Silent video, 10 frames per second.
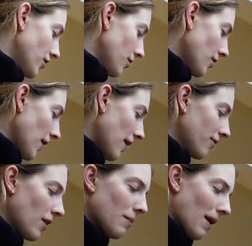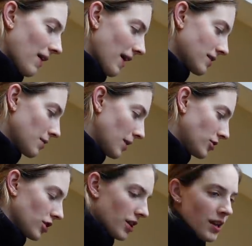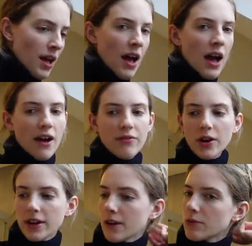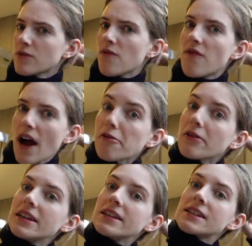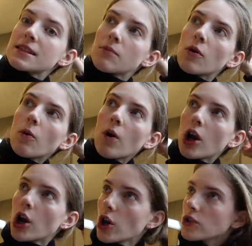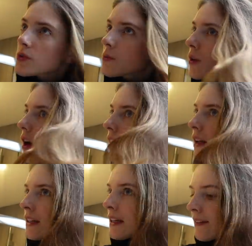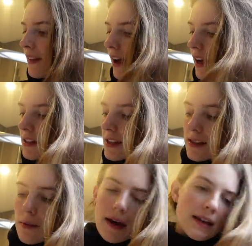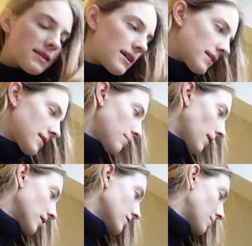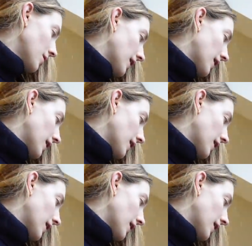don't know how I felt about the exhibition. I feel like it was very small, a lot smaller than I anticipated. But to be